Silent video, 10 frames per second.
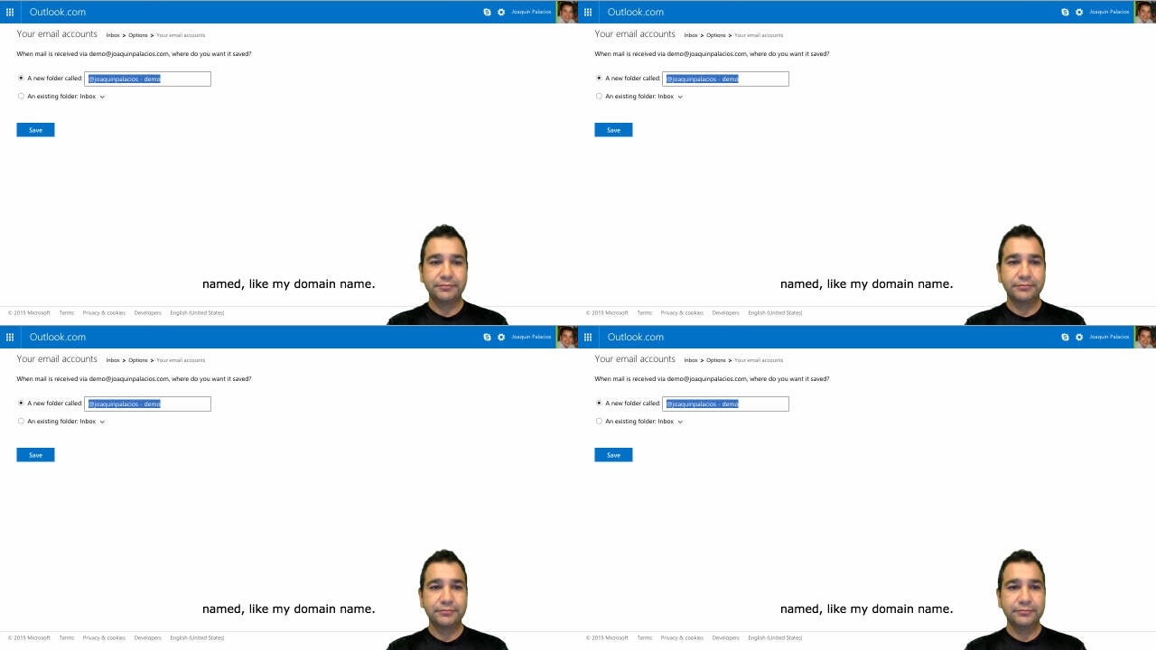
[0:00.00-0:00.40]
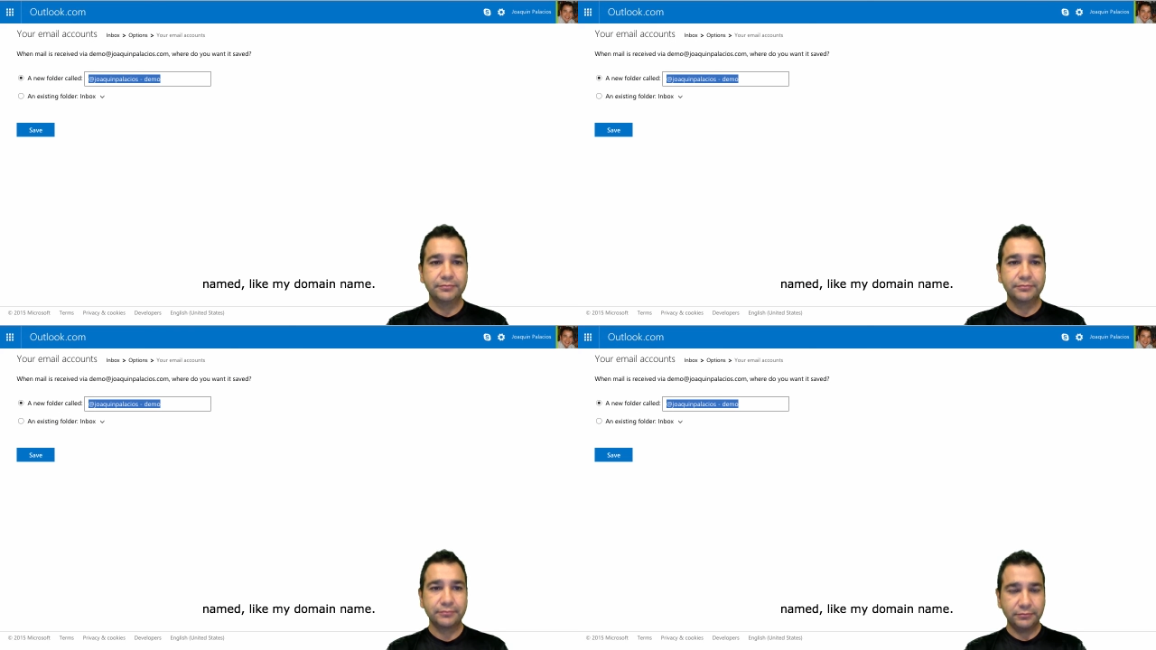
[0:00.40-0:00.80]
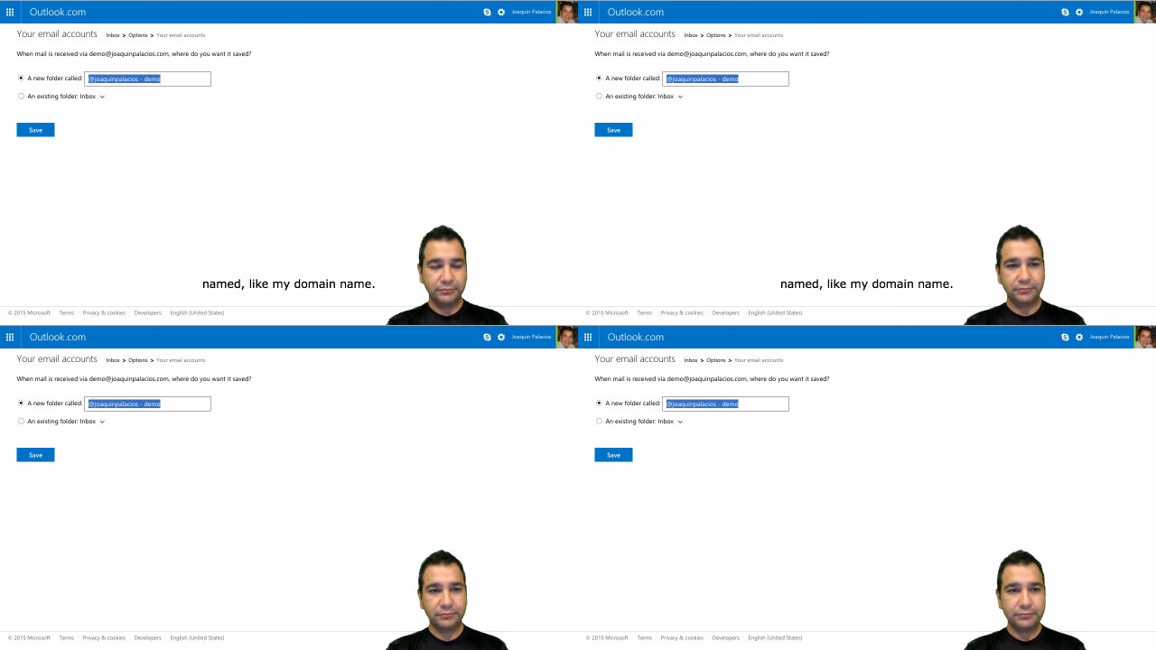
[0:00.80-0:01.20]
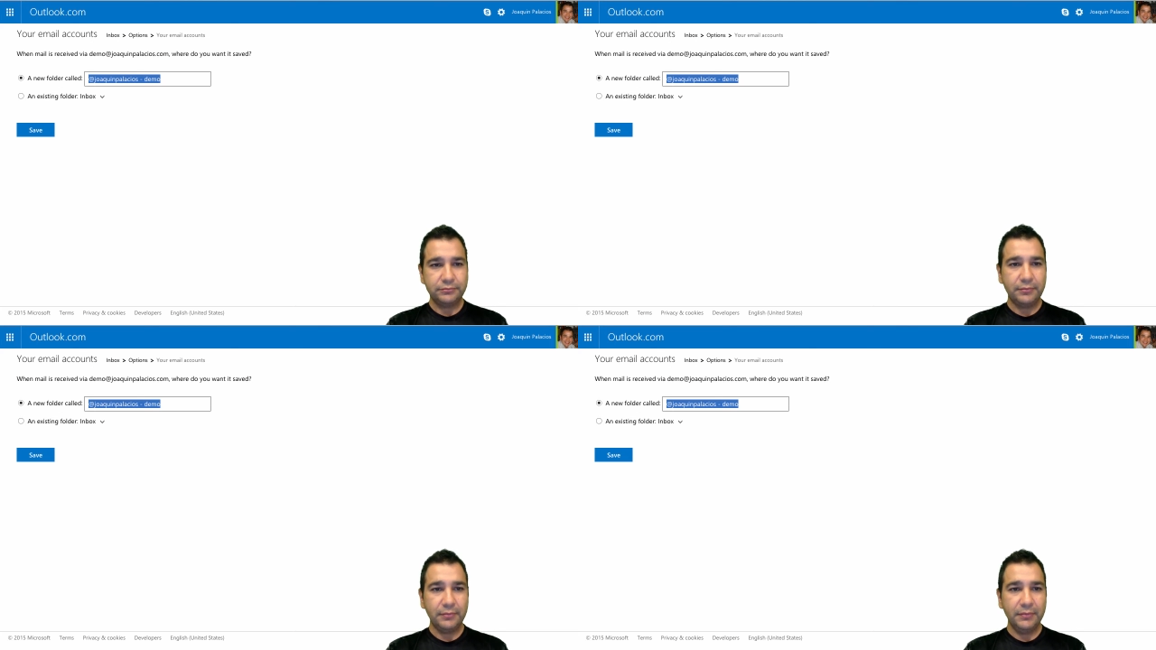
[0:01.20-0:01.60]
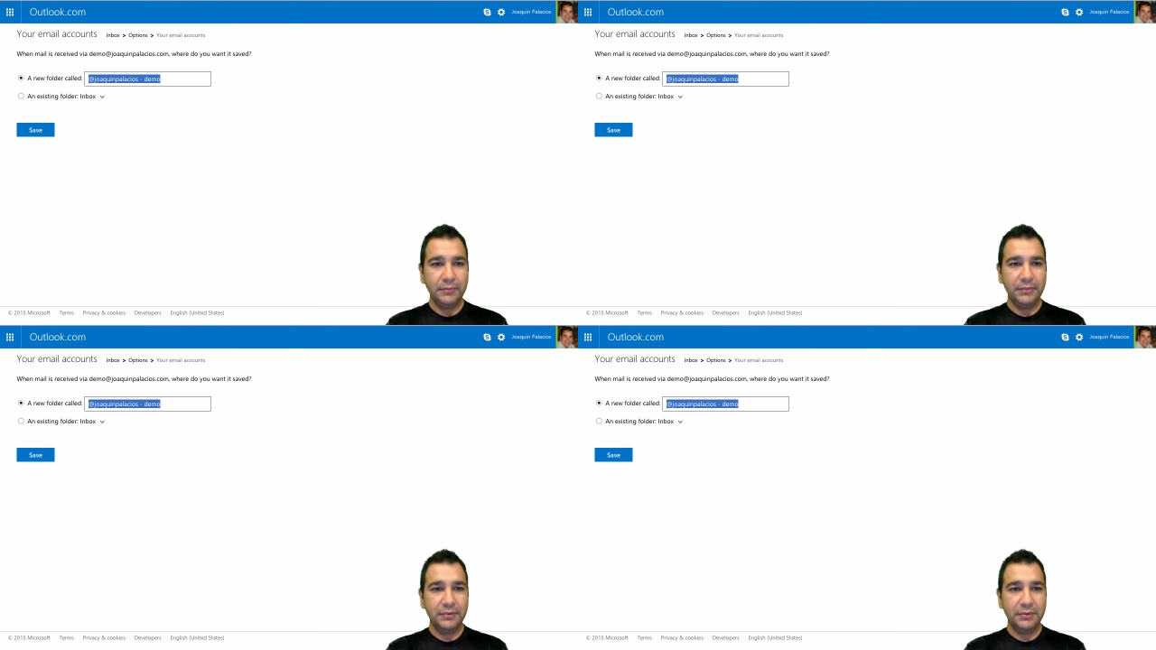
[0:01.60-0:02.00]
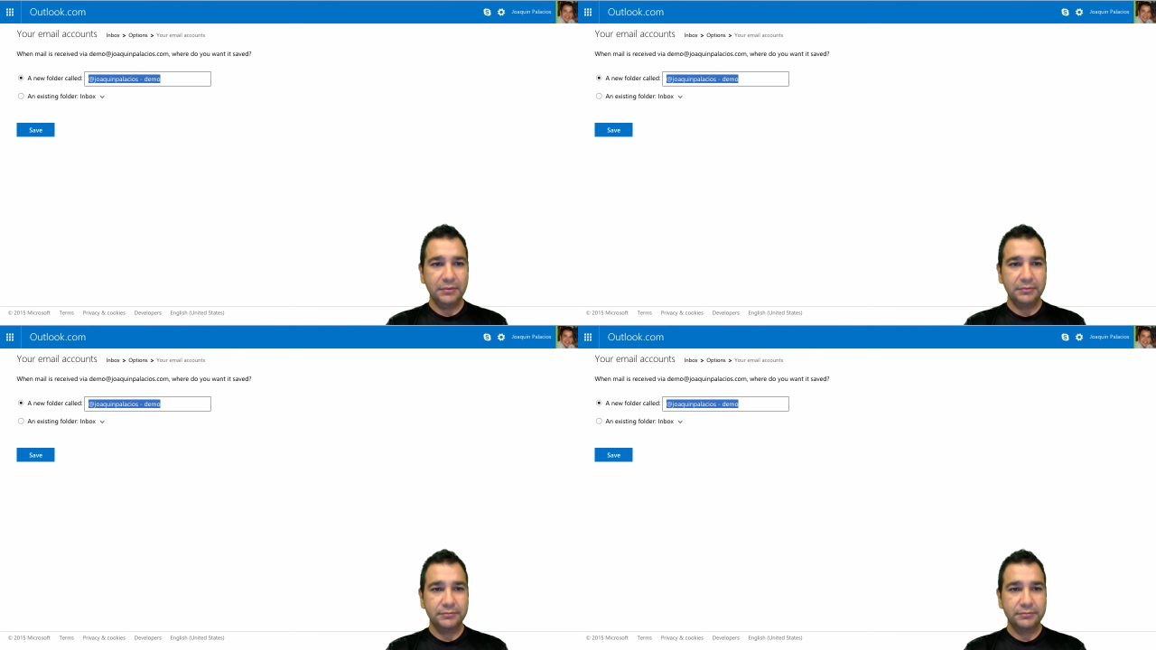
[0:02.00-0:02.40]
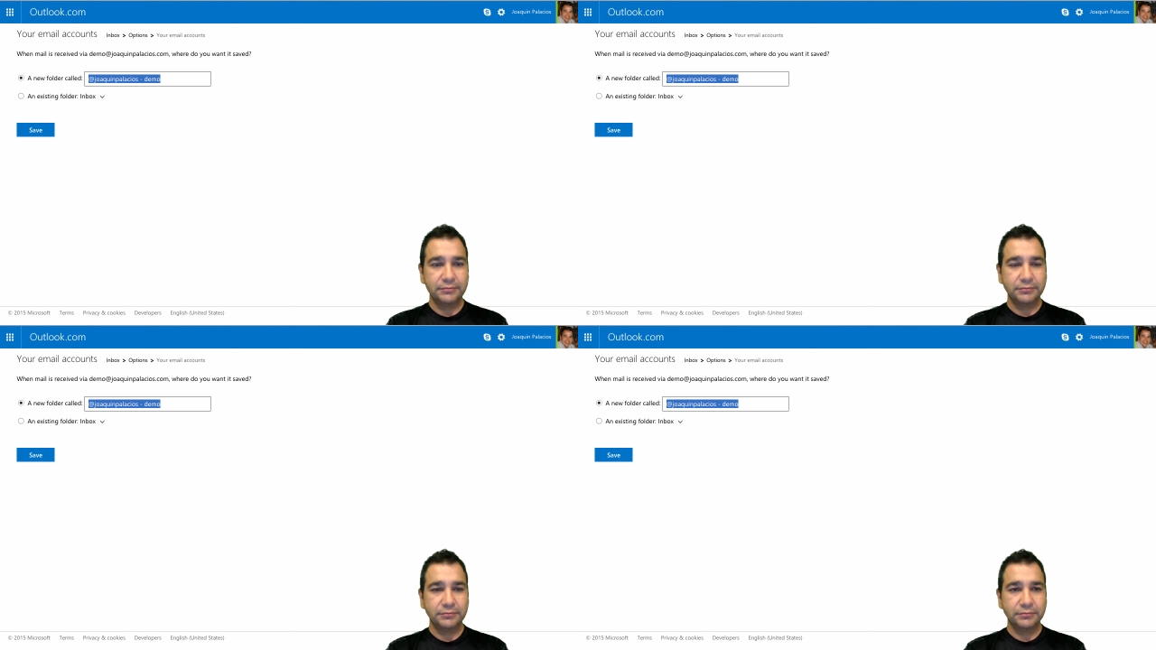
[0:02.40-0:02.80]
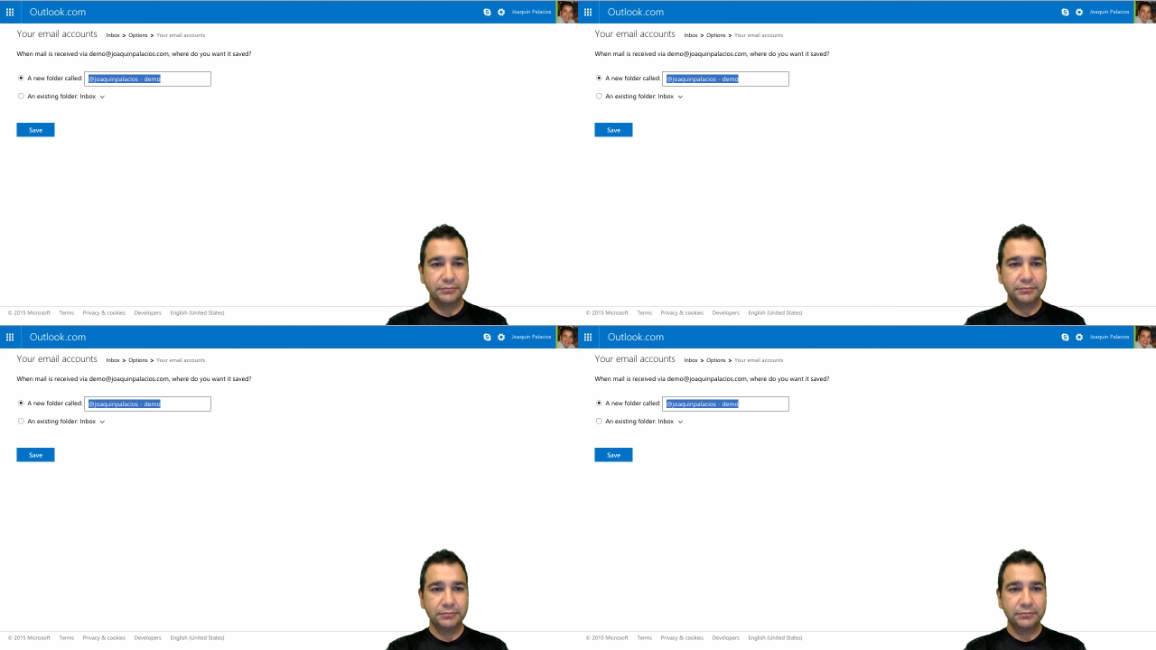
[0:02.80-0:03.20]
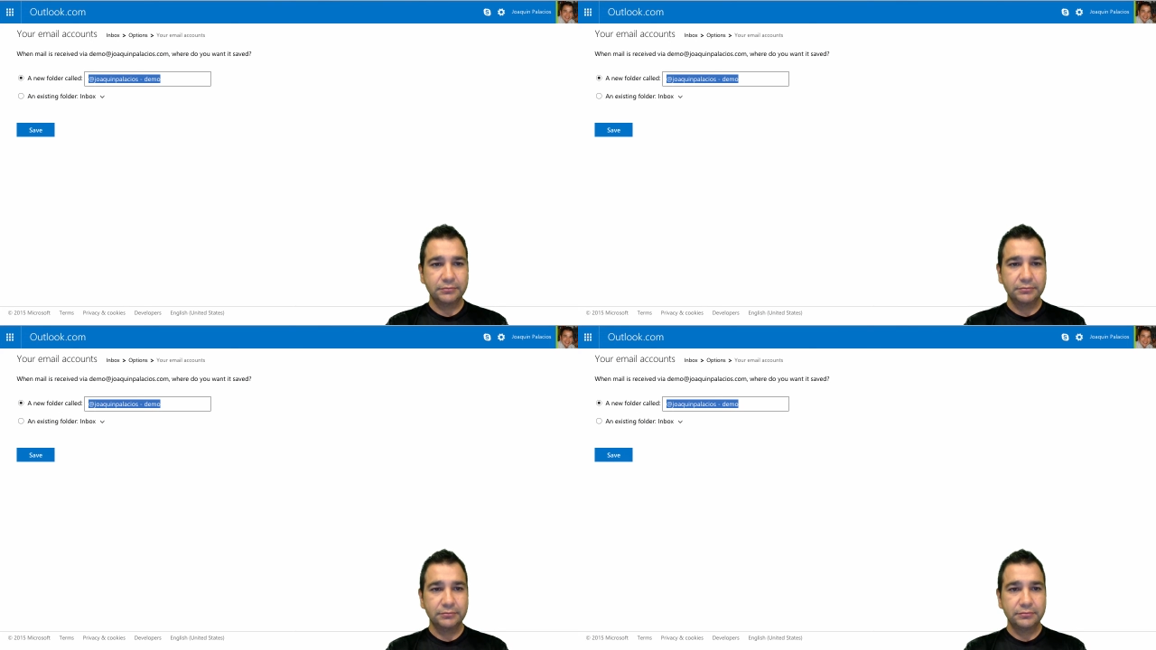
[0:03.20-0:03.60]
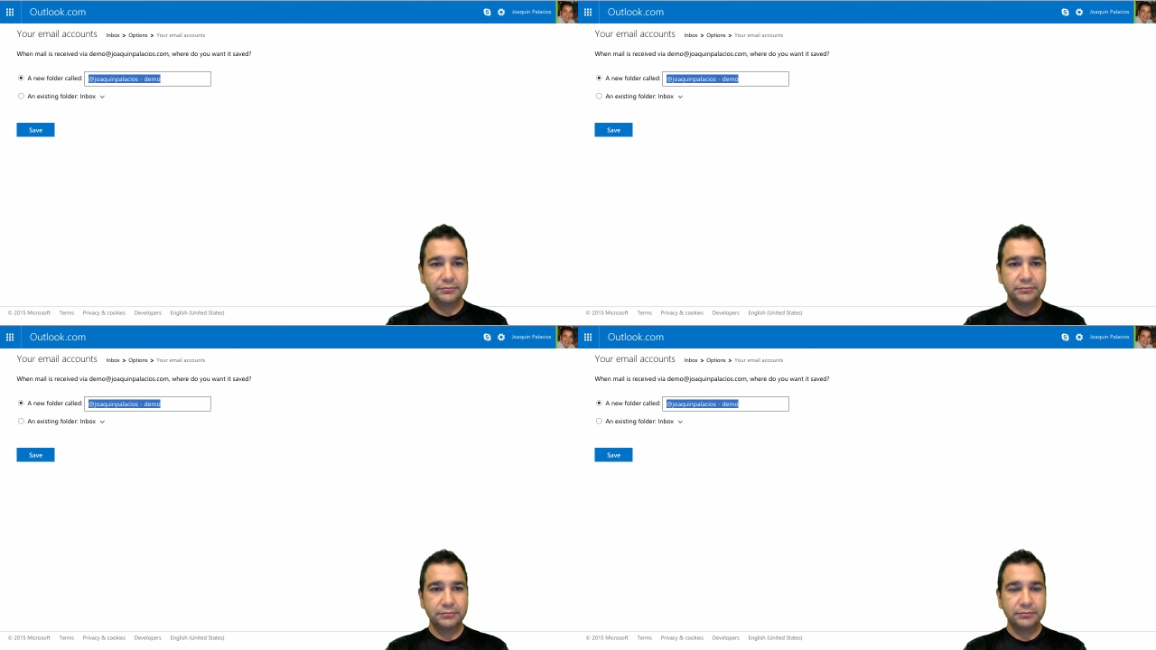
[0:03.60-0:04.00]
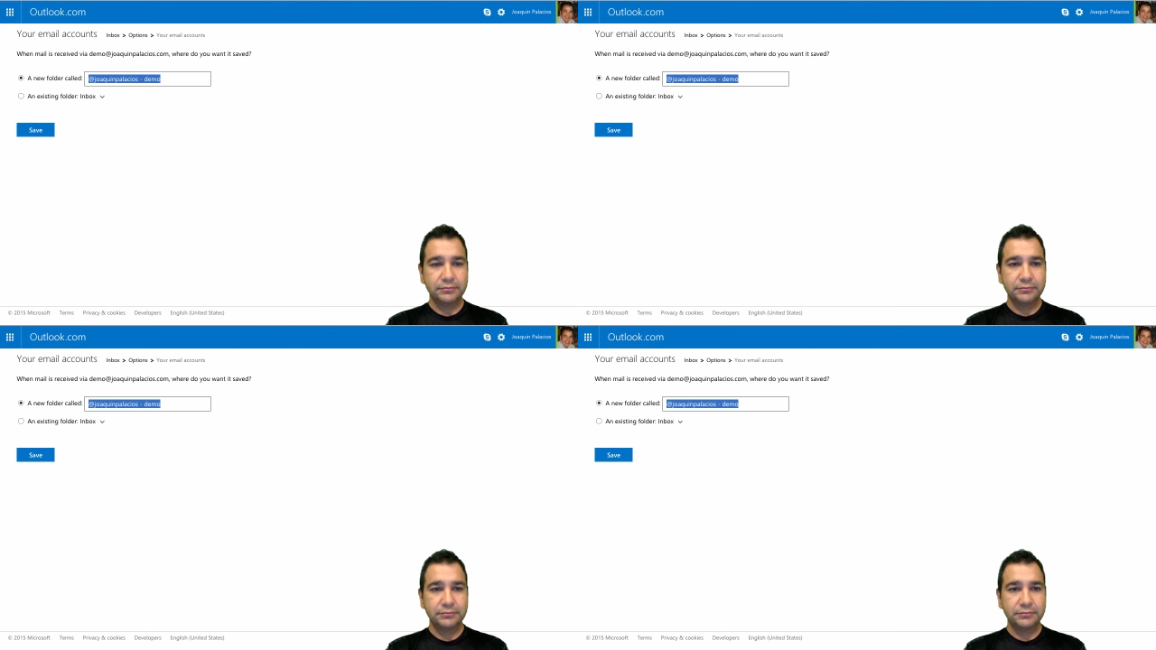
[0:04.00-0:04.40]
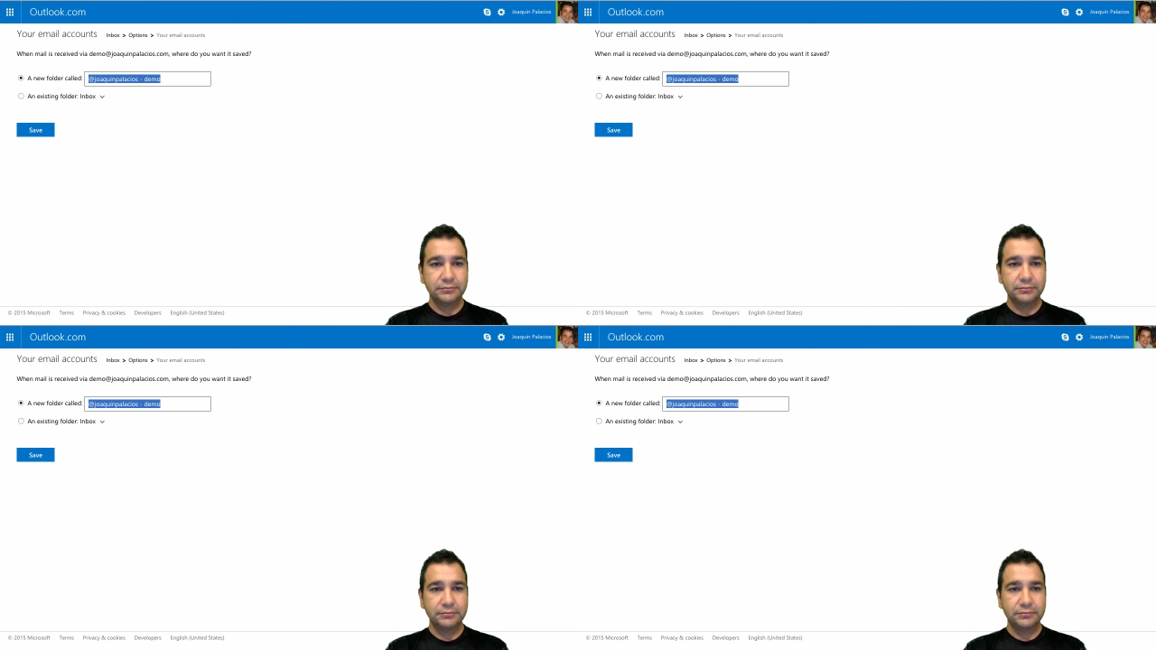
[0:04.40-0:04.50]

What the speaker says: Nobody speaks.